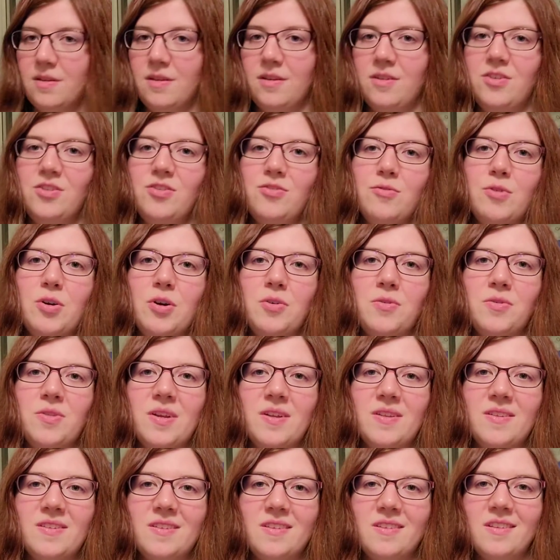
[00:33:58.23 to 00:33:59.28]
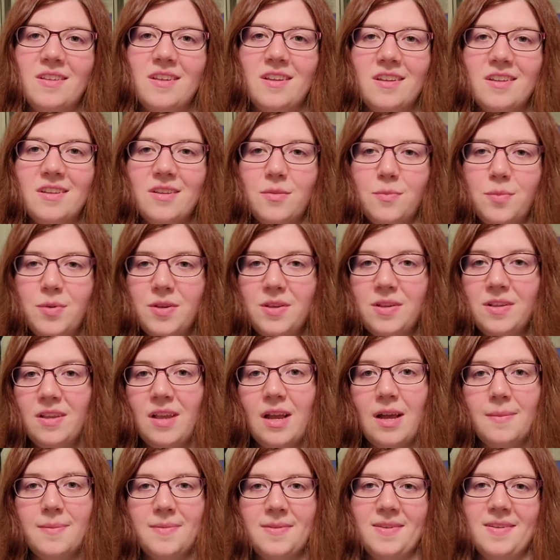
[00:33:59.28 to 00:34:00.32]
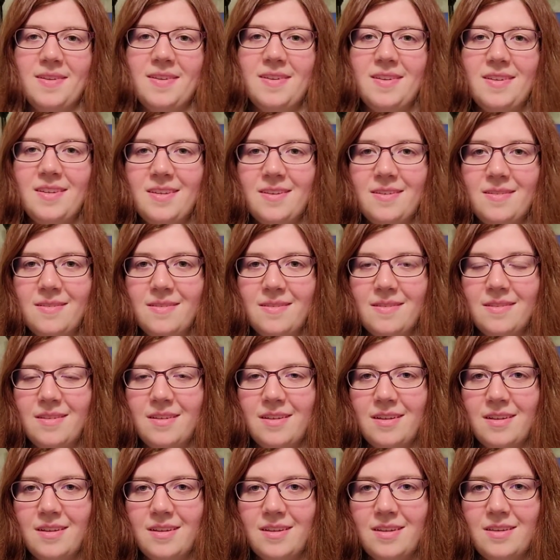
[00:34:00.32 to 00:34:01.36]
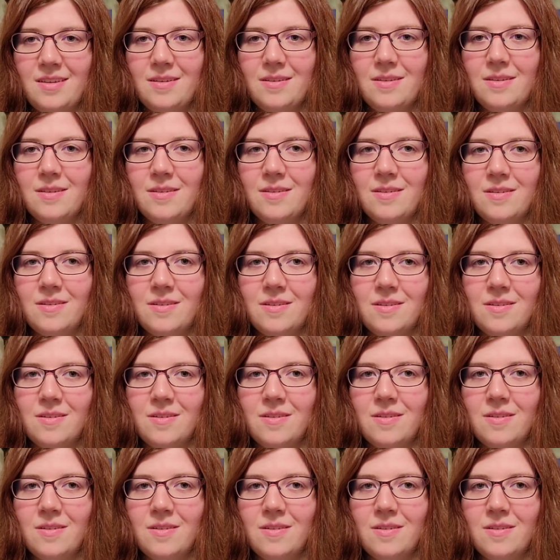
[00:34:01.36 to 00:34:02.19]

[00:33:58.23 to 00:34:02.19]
a duo that's like completely opposite. He is